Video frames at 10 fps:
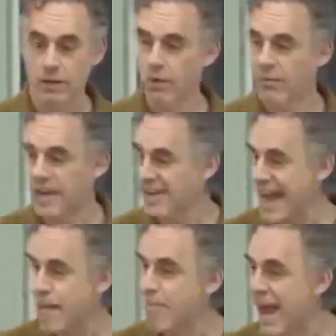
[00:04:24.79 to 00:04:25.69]
There won't be a
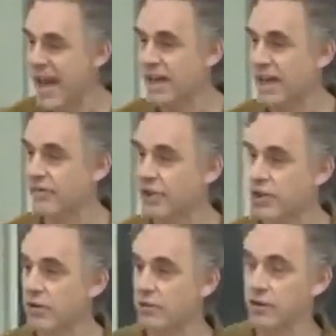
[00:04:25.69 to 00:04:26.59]
damn man left
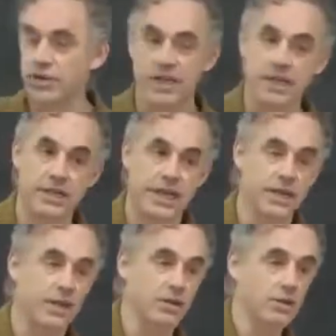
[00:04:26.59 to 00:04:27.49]
in university in
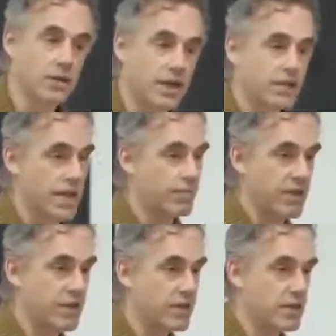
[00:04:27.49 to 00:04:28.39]
10 years,
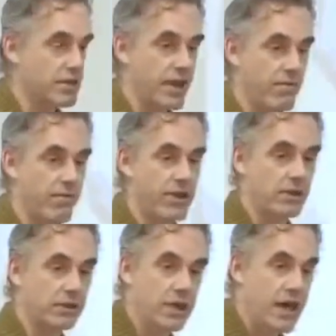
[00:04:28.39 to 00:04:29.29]
except in the STEM
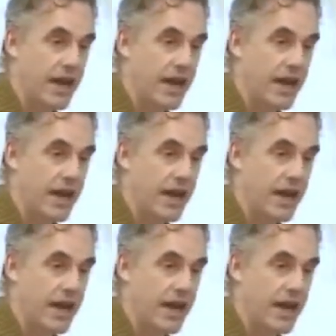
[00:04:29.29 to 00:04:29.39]
fields.